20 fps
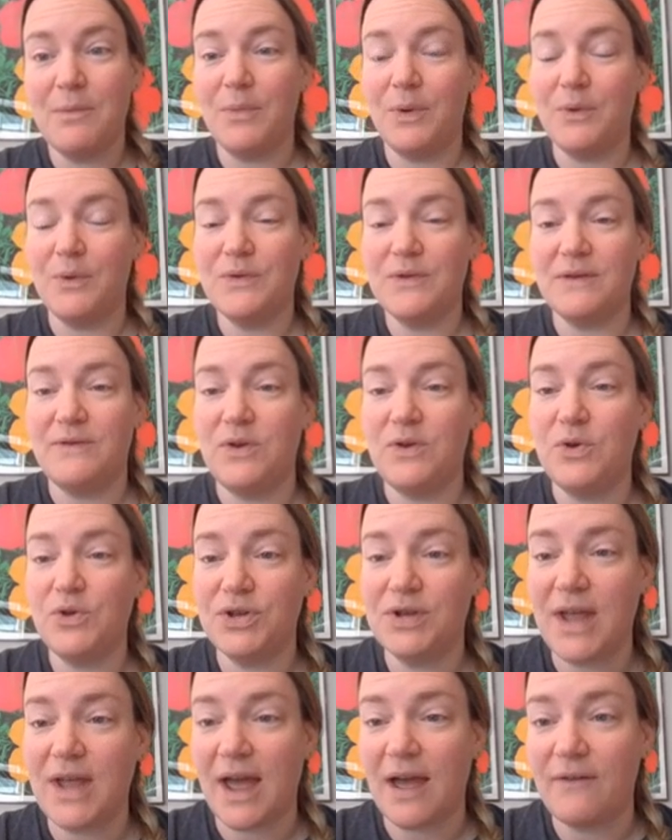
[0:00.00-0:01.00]
Most of you
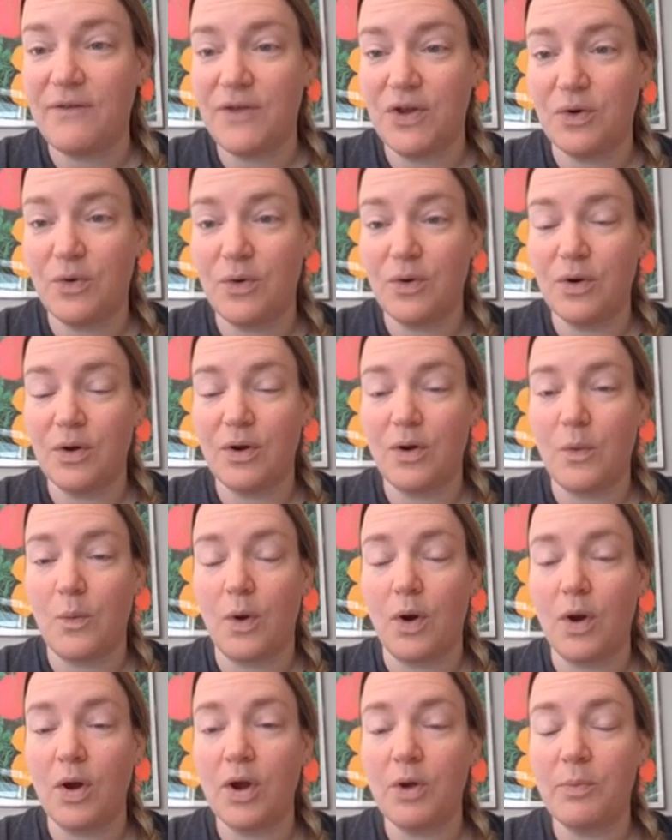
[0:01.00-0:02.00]
should have
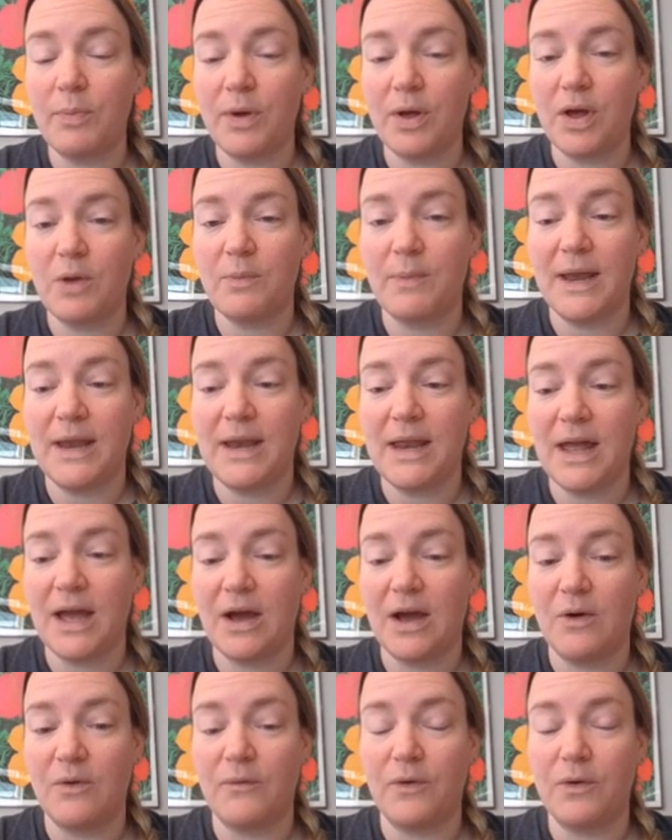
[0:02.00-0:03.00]
your workbook by
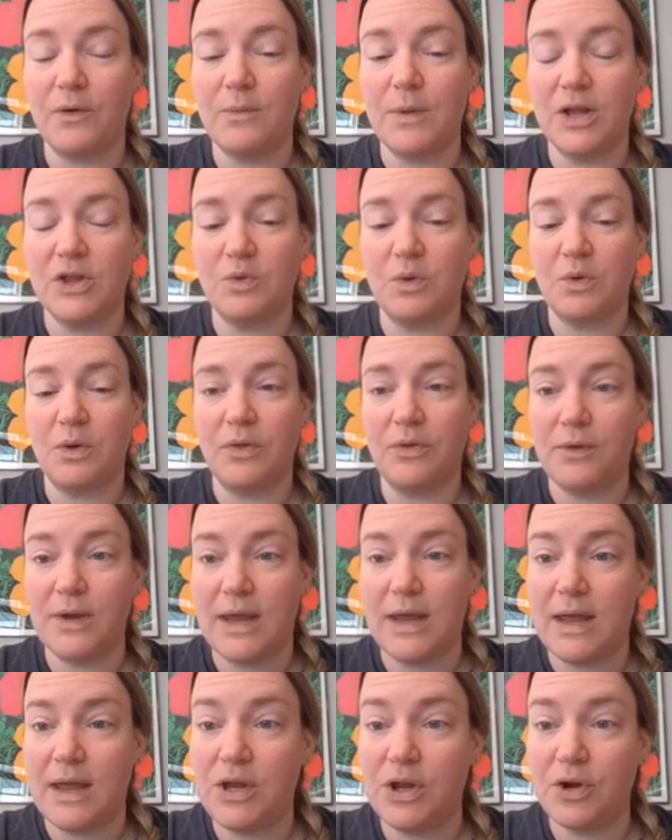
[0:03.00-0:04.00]
now for Module
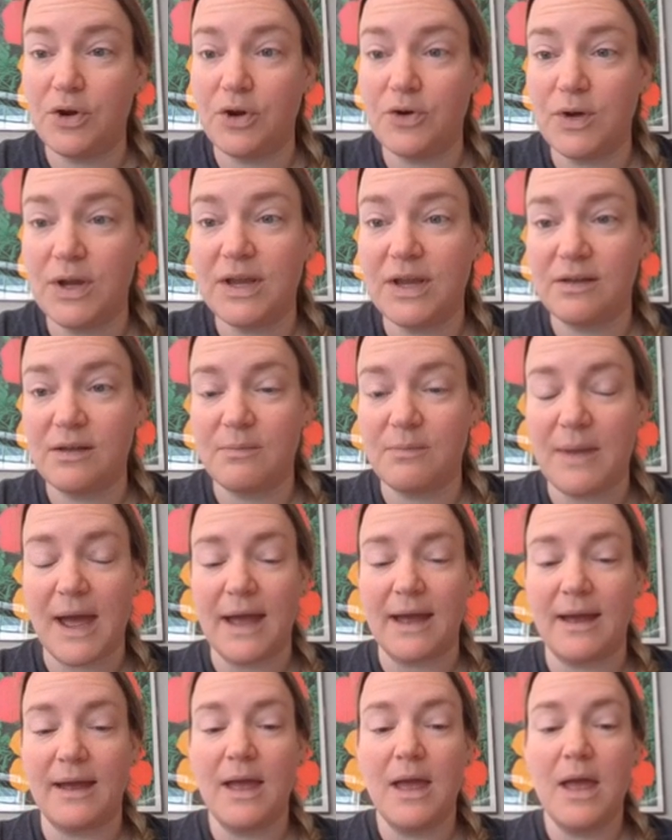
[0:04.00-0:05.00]
3 in your curriculum
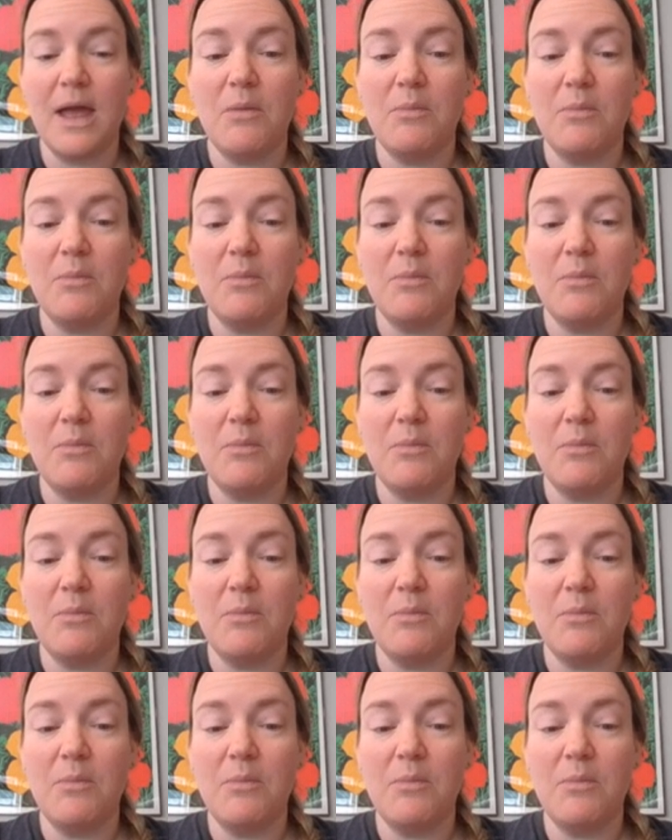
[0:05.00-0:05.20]
bag.